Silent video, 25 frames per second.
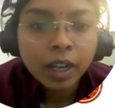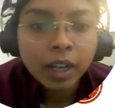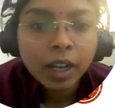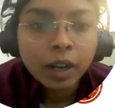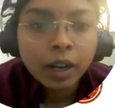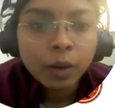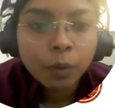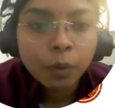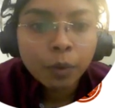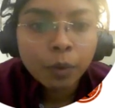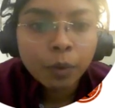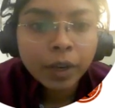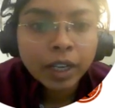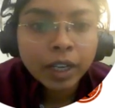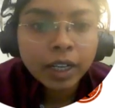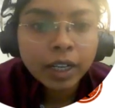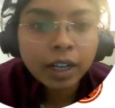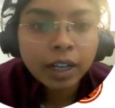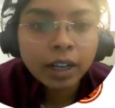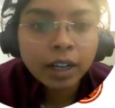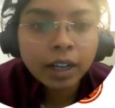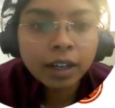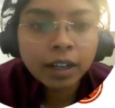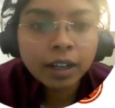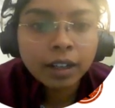when
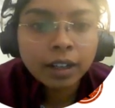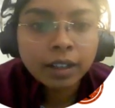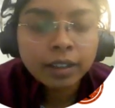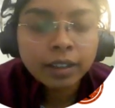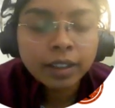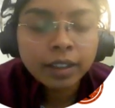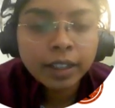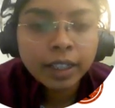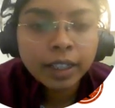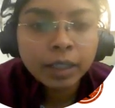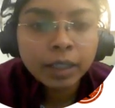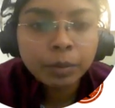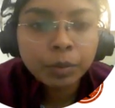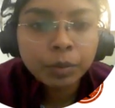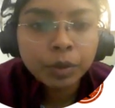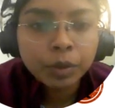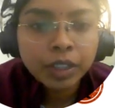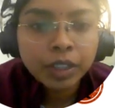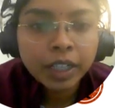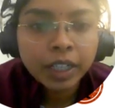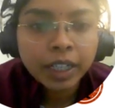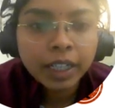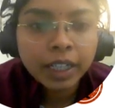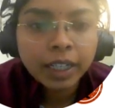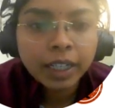the
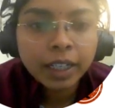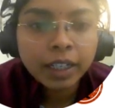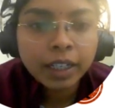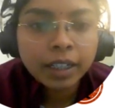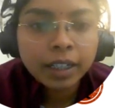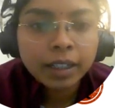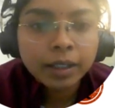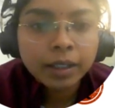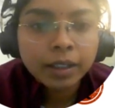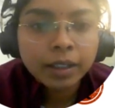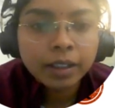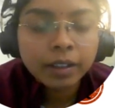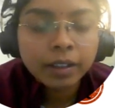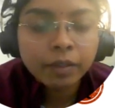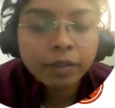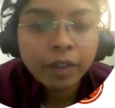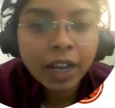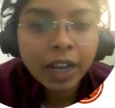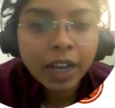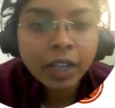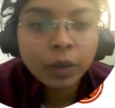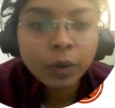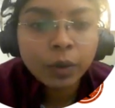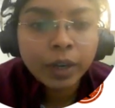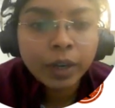input D
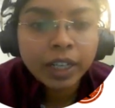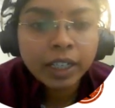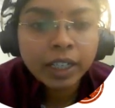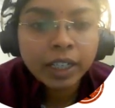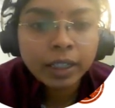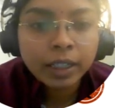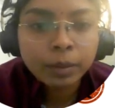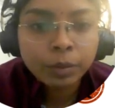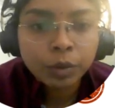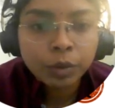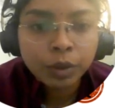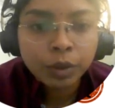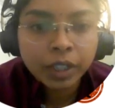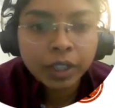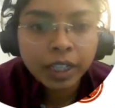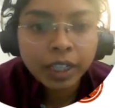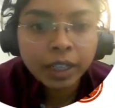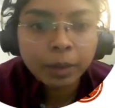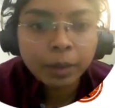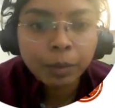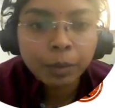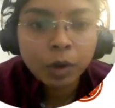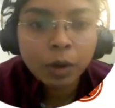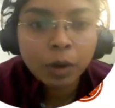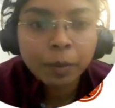value at input
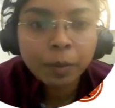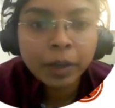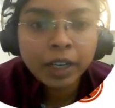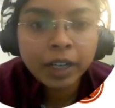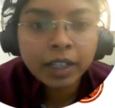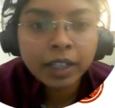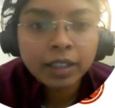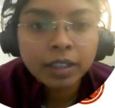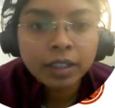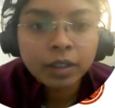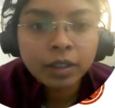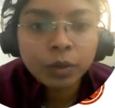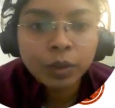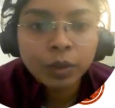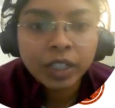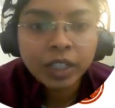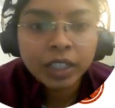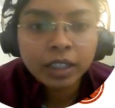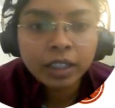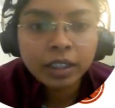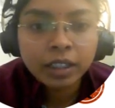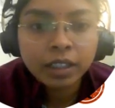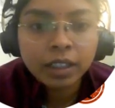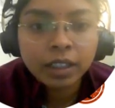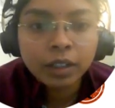D propagates to
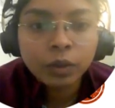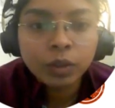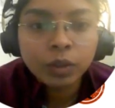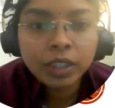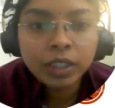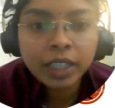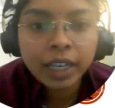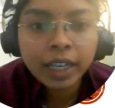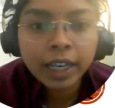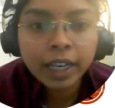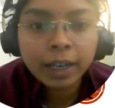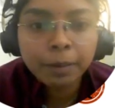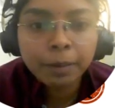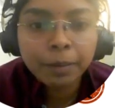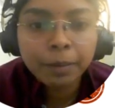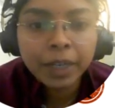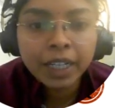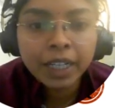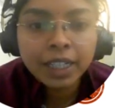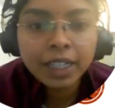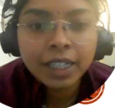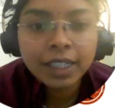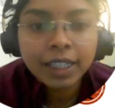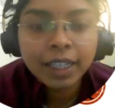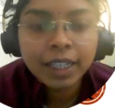internal nodes A,
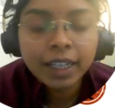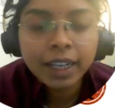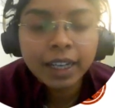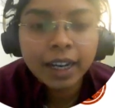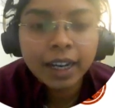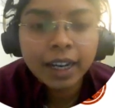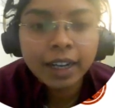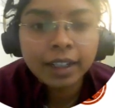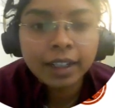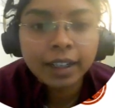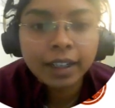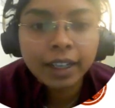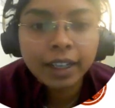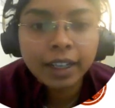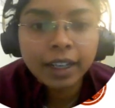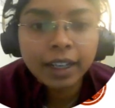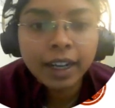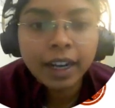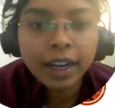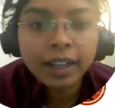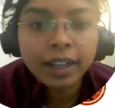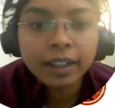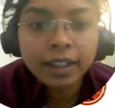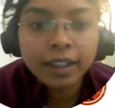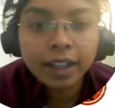B, C, and D,
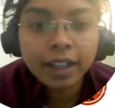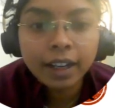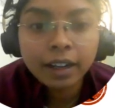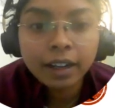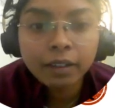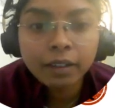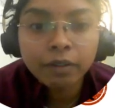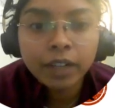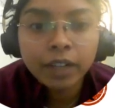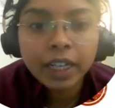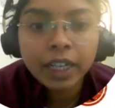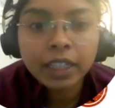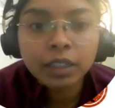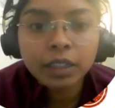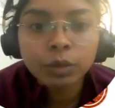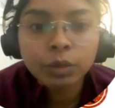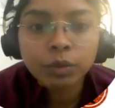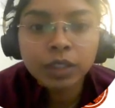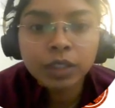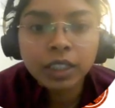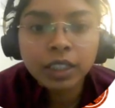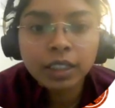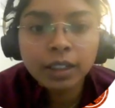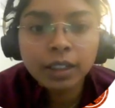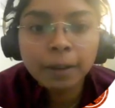and then waits
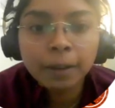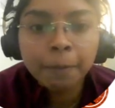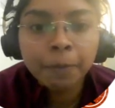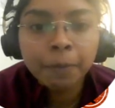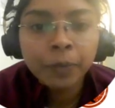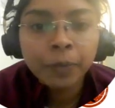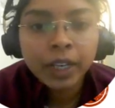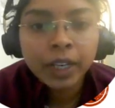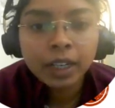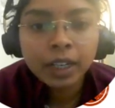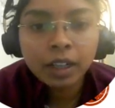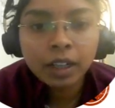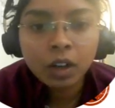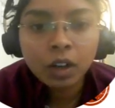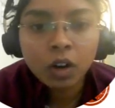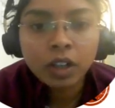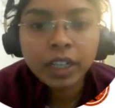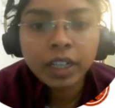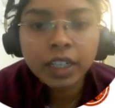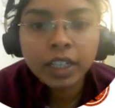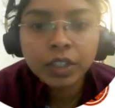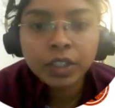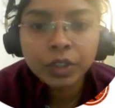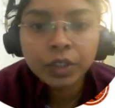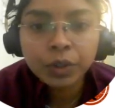for the clock
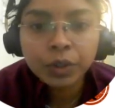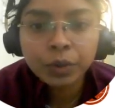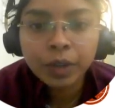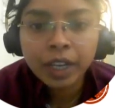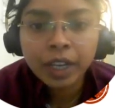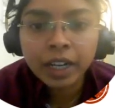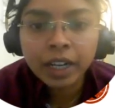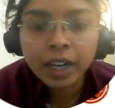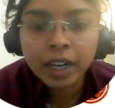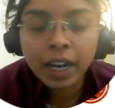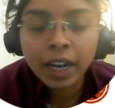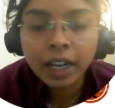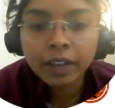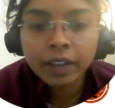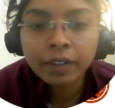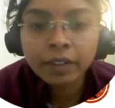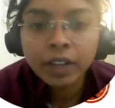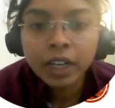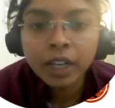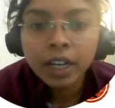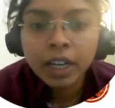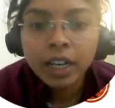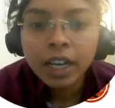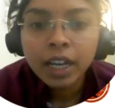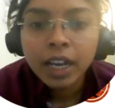edge to arrive.
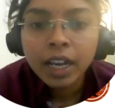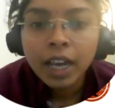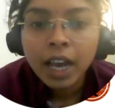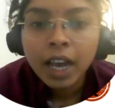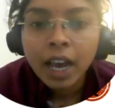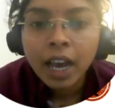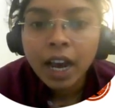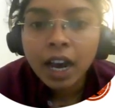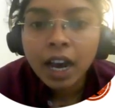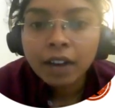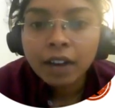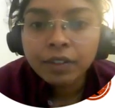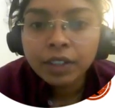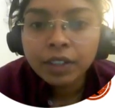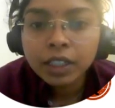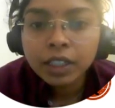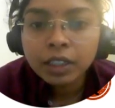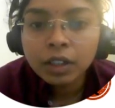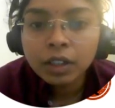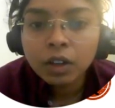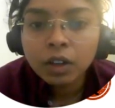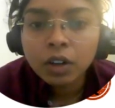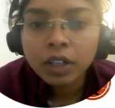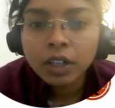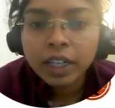After
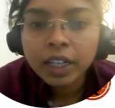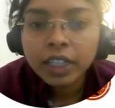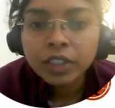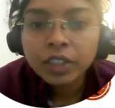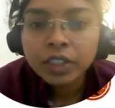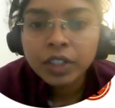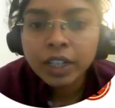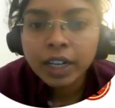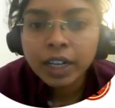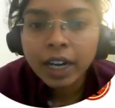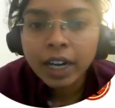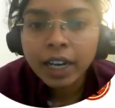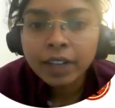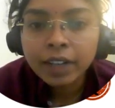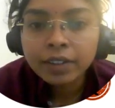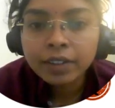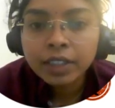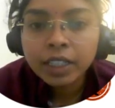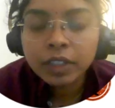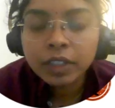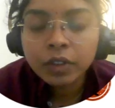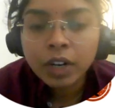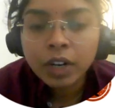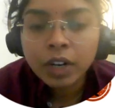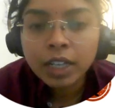clock edge arrives,
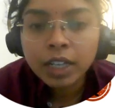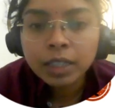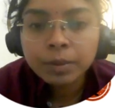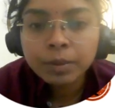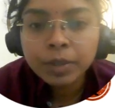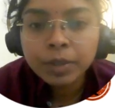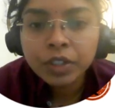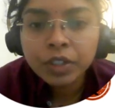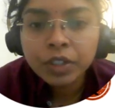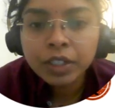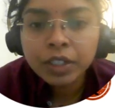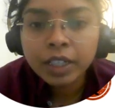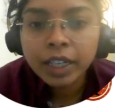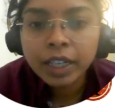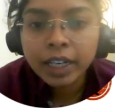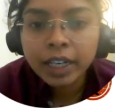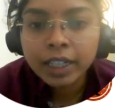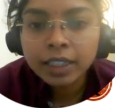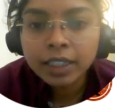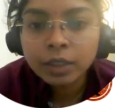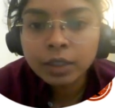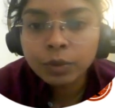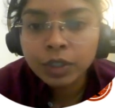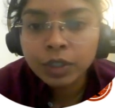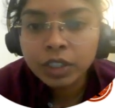the transmission
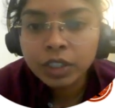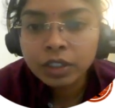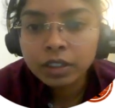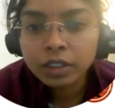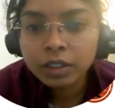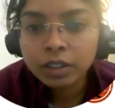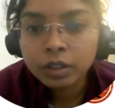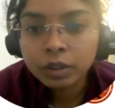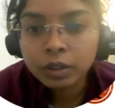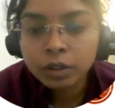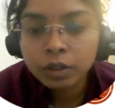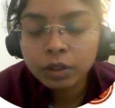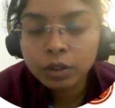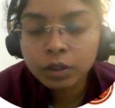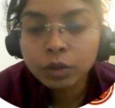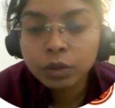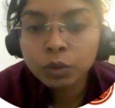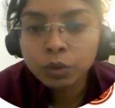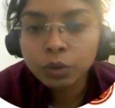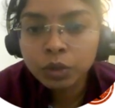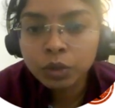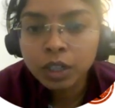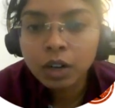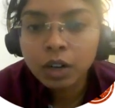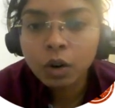gate switches
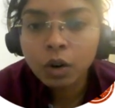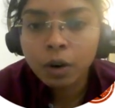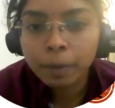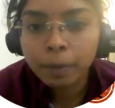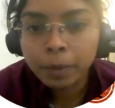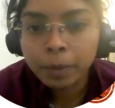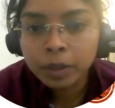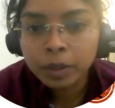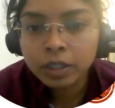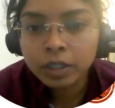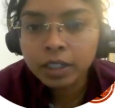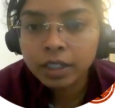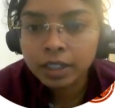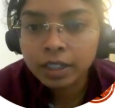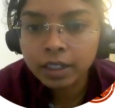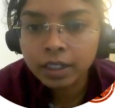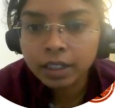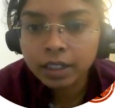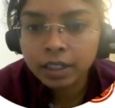to the opposite